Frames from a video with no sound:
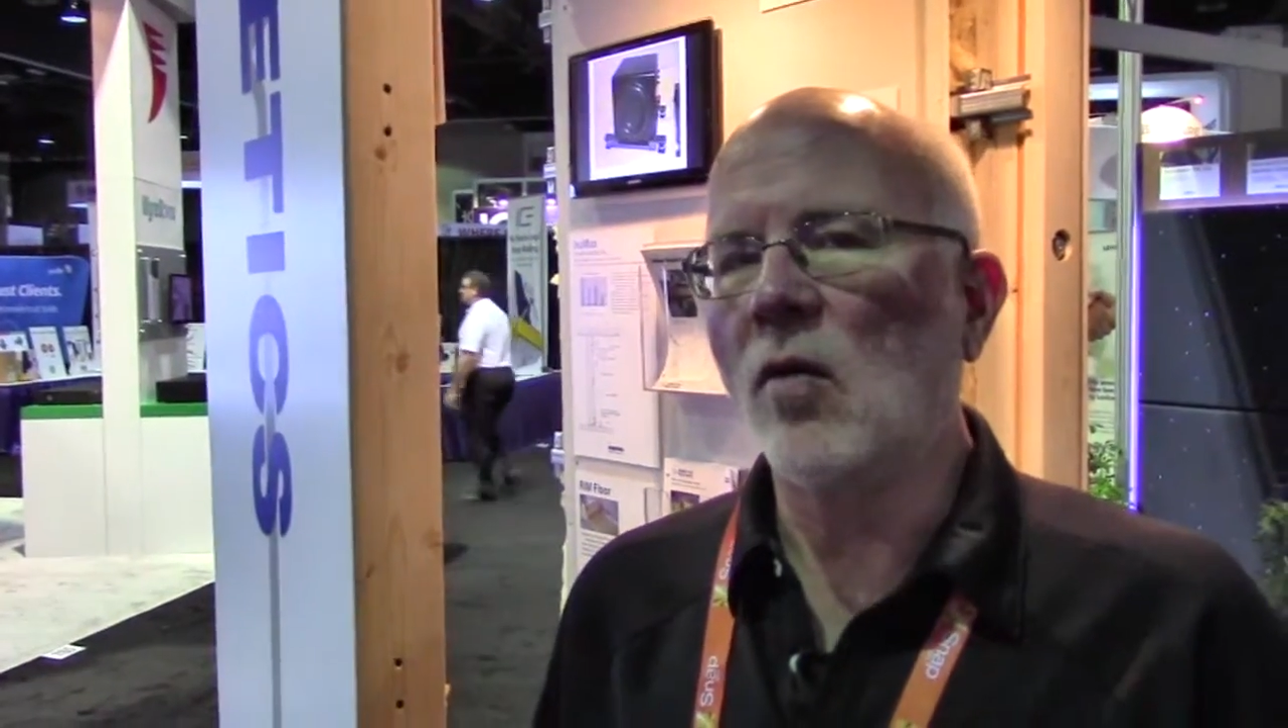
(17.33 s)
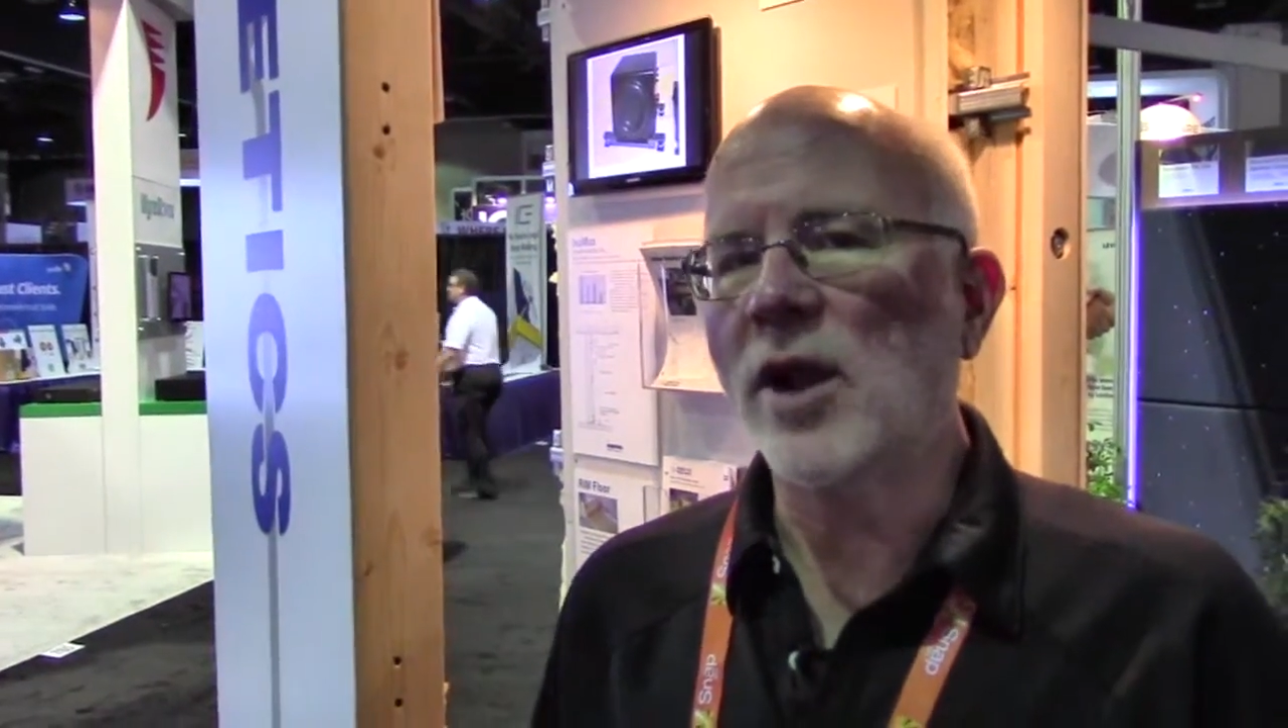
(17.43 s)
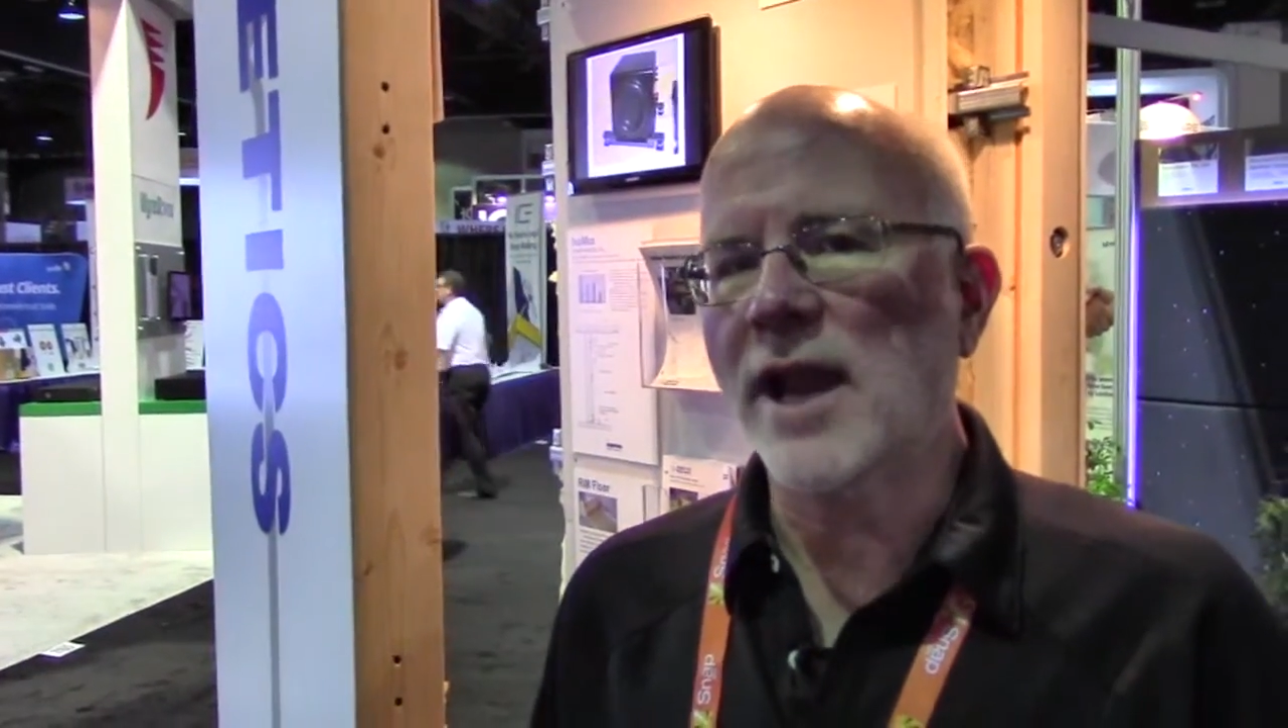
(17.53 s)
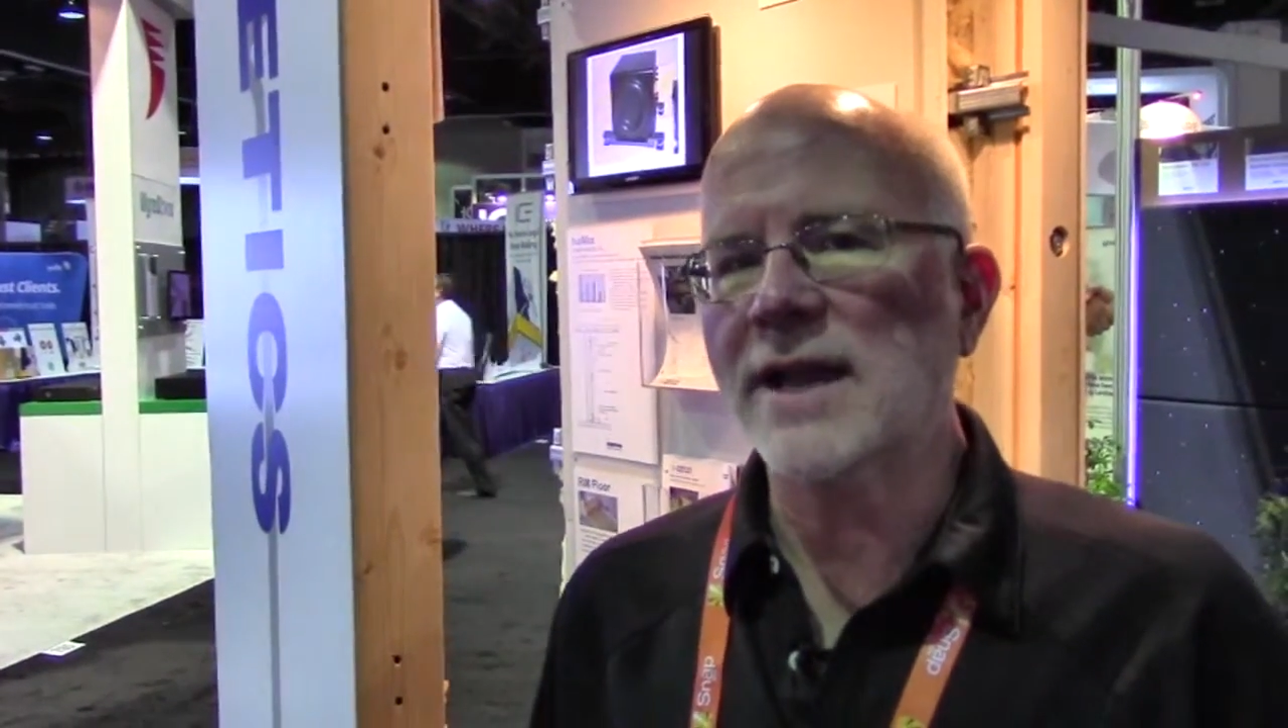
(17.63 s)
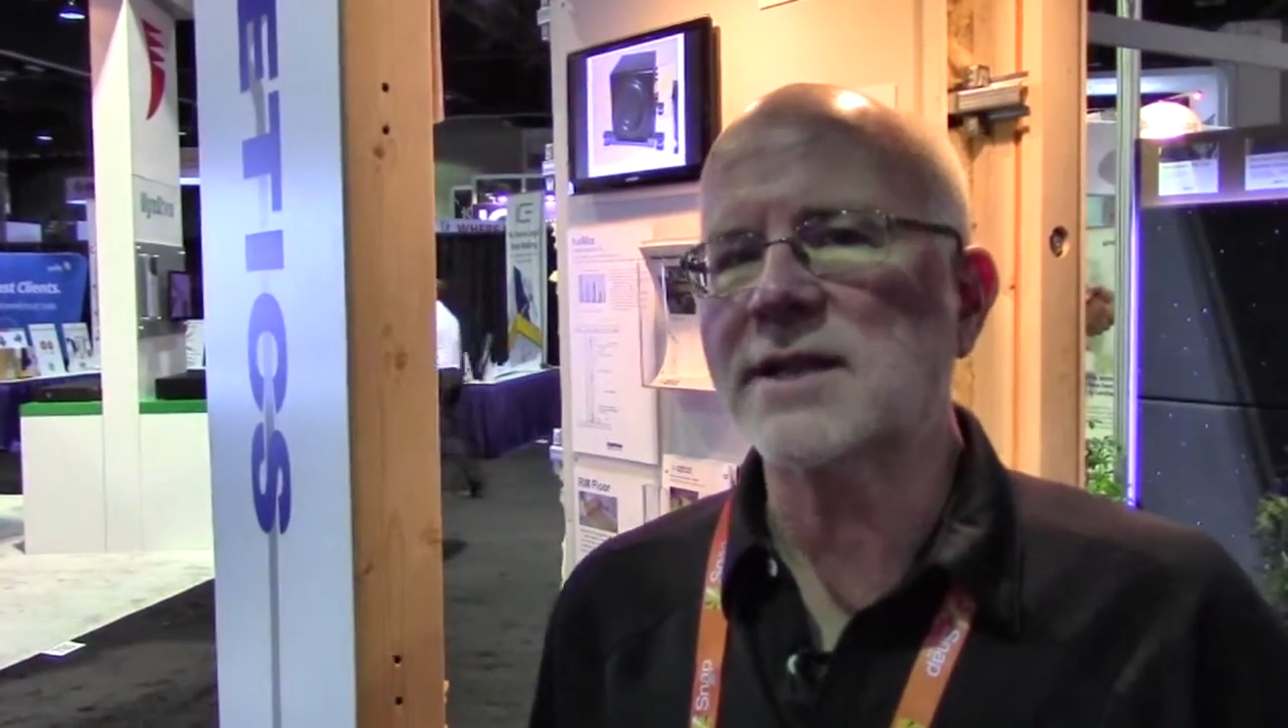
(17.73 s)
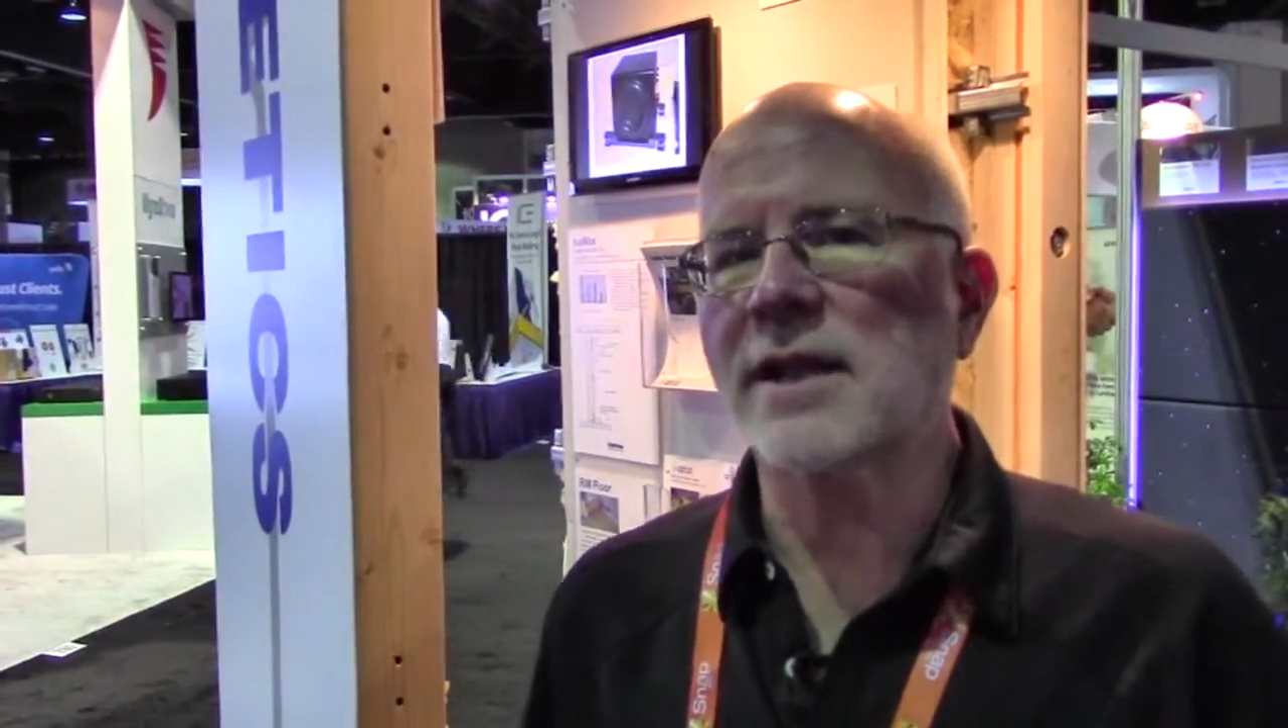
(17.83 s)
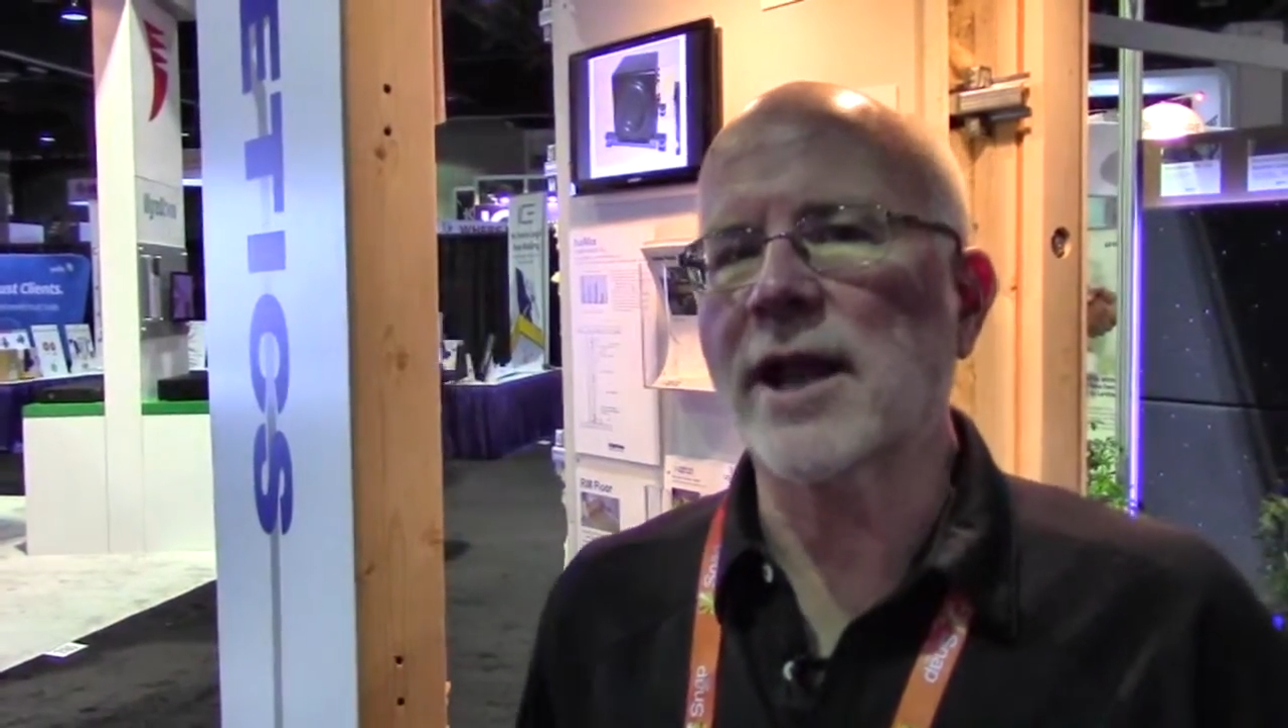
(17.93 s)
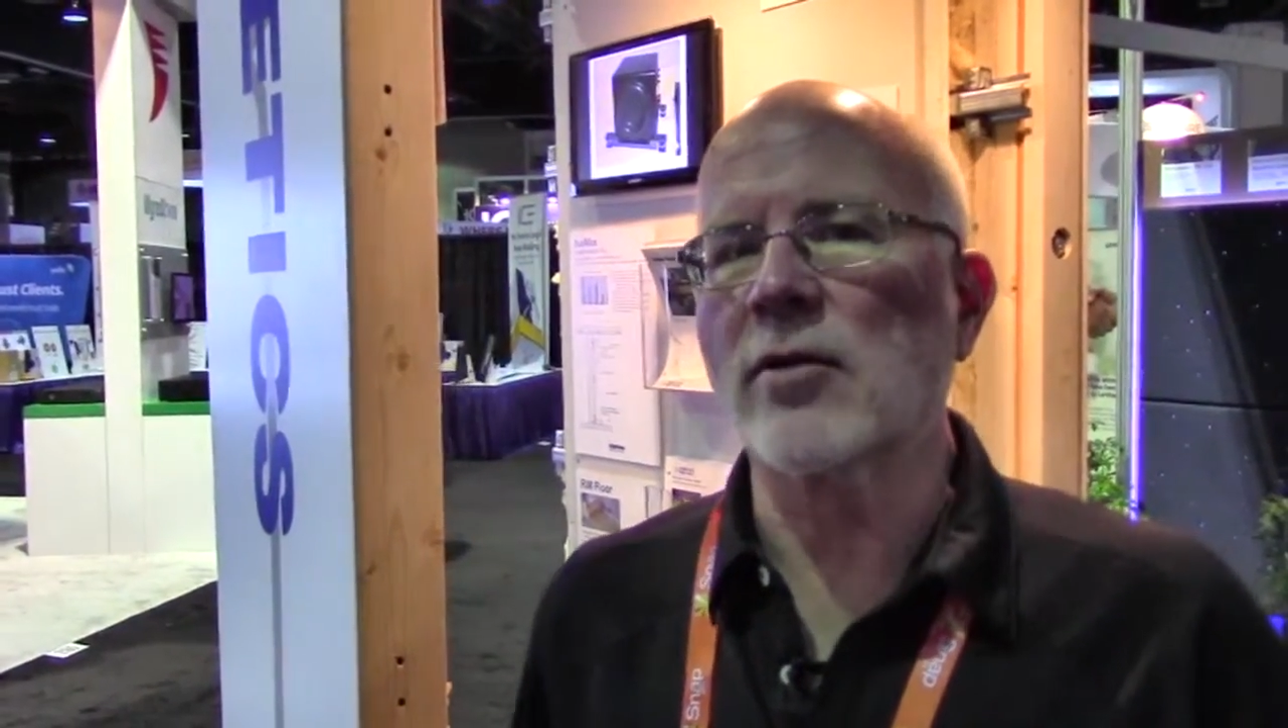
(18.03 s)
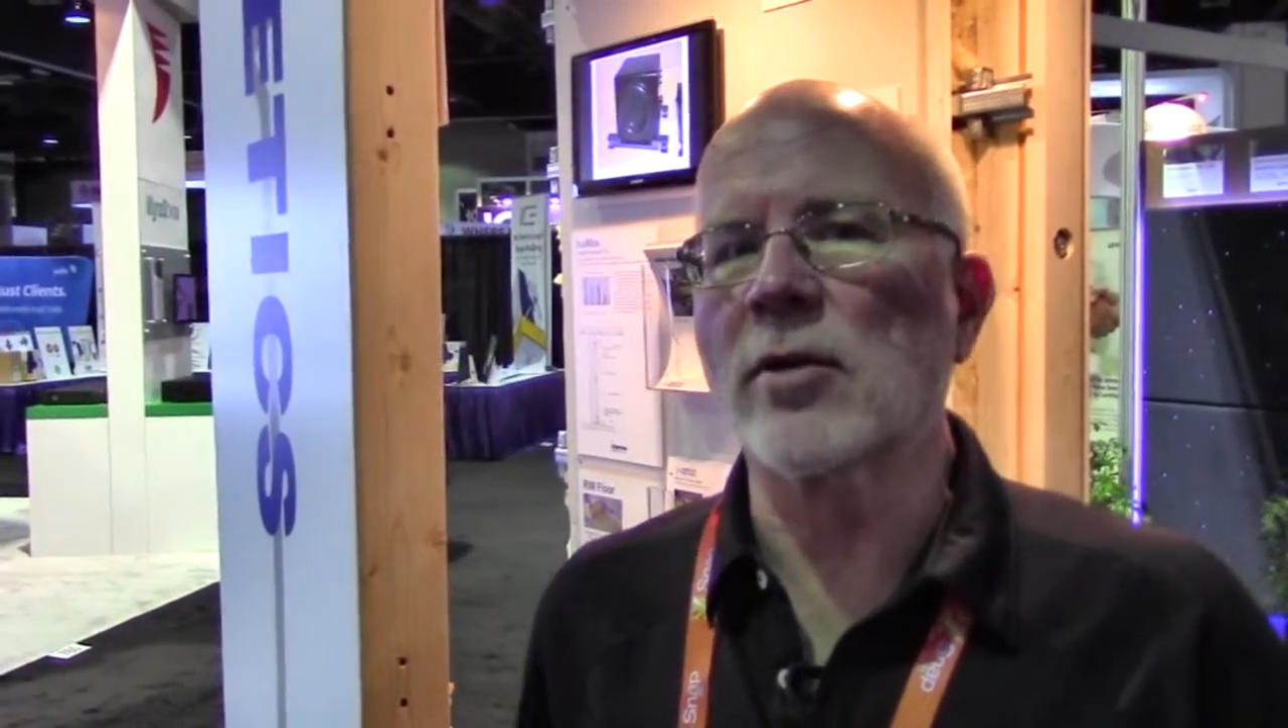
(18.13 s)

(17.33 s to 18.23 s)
When you isolate a